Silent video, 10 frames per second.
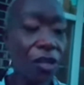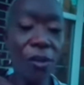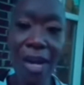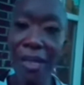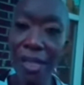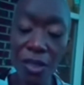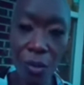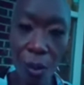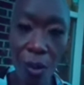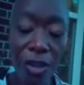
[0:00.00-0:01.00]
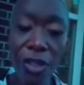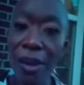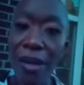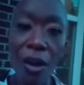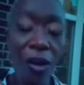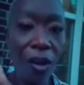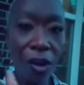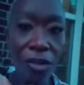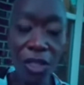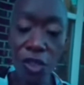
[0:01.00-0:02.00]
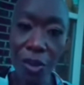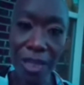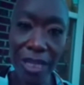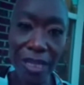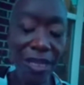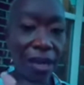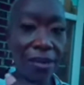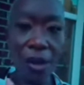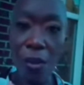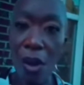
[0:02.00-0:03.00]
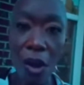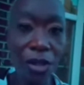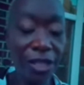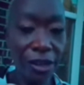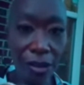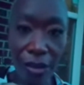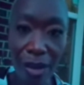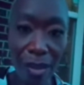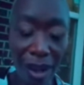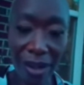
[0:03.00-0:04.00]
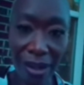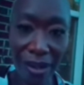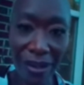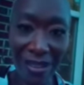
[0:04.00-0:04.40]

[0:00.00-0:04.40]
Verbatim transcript: You had Liz Warren. You had all these choices that were all younger than Biden,